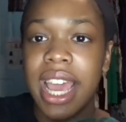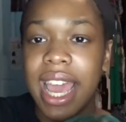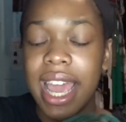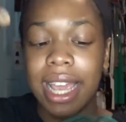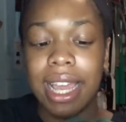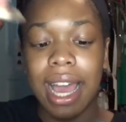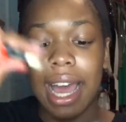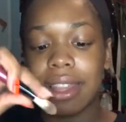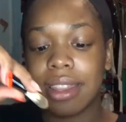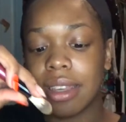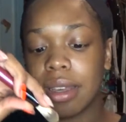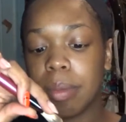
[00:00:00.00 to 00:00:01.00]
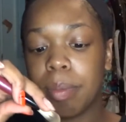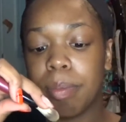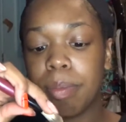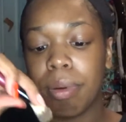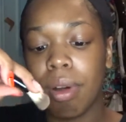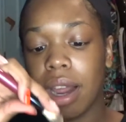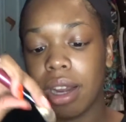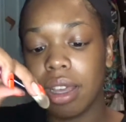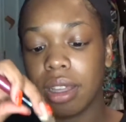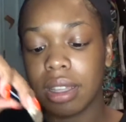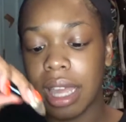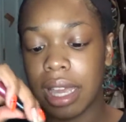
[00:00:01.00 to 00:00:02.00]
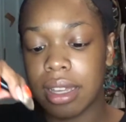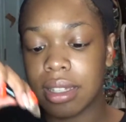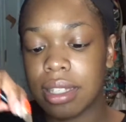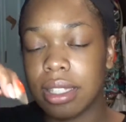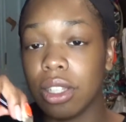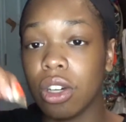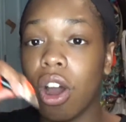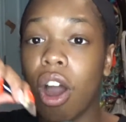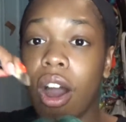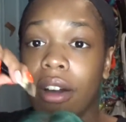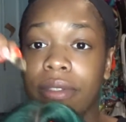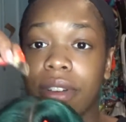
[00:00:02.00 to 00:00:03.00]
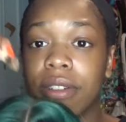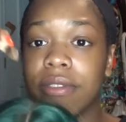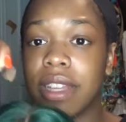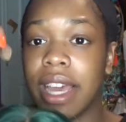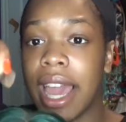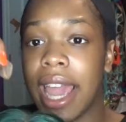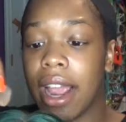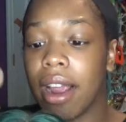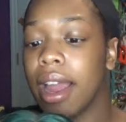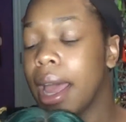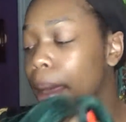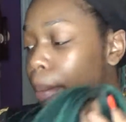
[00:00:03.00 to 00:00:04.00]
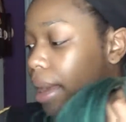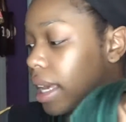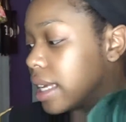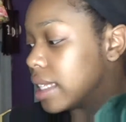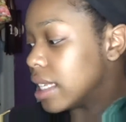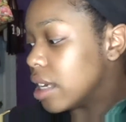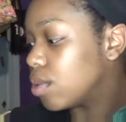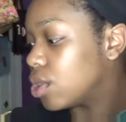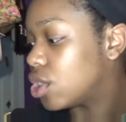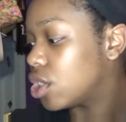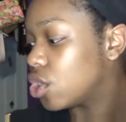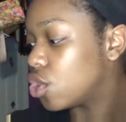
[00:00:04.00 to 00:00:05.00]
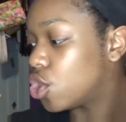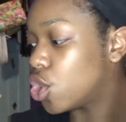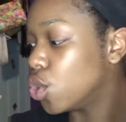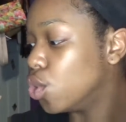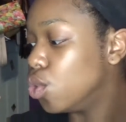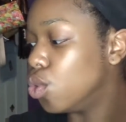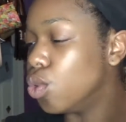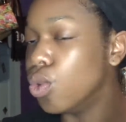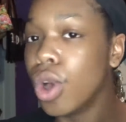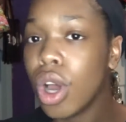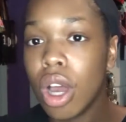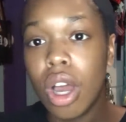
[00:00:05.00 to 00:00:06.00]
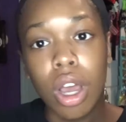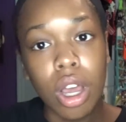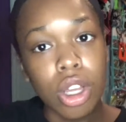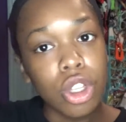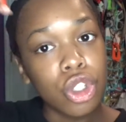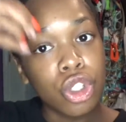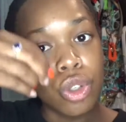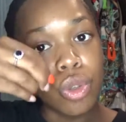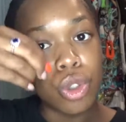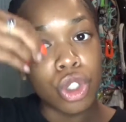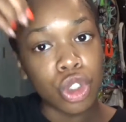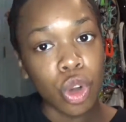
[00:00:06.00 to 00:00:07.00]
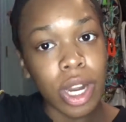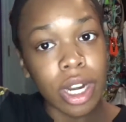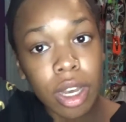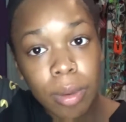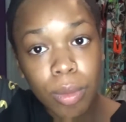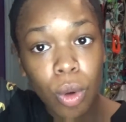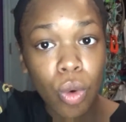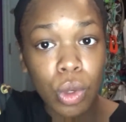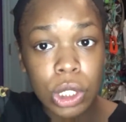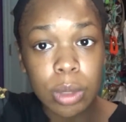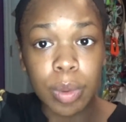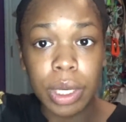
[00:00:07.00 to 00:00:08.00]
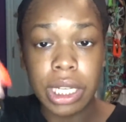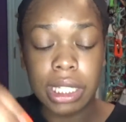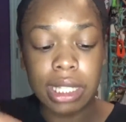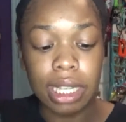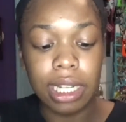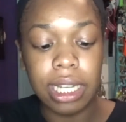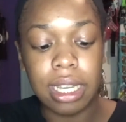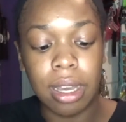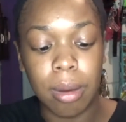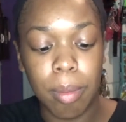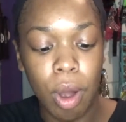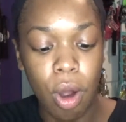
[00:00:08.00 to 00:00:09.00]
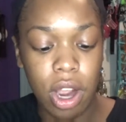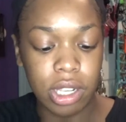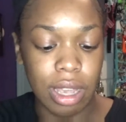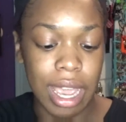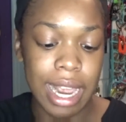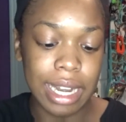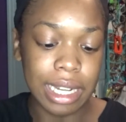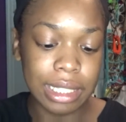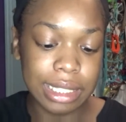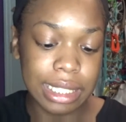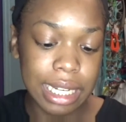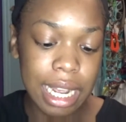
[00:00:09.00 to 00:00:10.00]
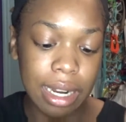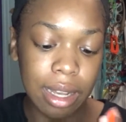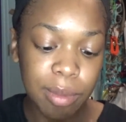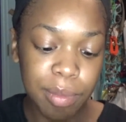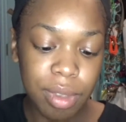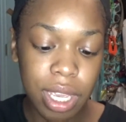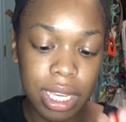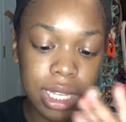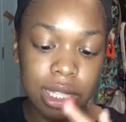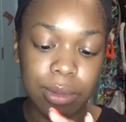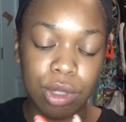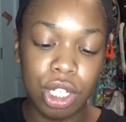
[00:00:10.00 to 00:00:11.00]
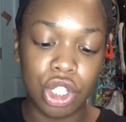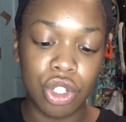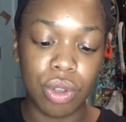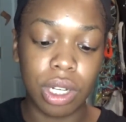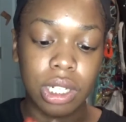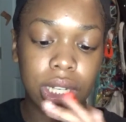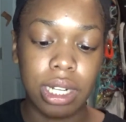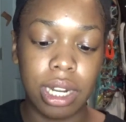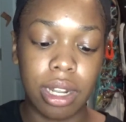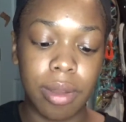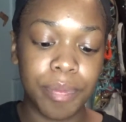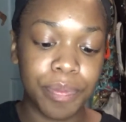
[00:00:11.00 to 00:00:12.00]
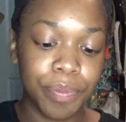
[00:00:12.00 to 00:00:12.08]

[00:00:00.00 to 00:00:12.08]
and got the product, that concealer, off of the hair, because it was just too straight up. Oh, she put concealer in her part. So I had to clean that up and get some tissue and clean that up.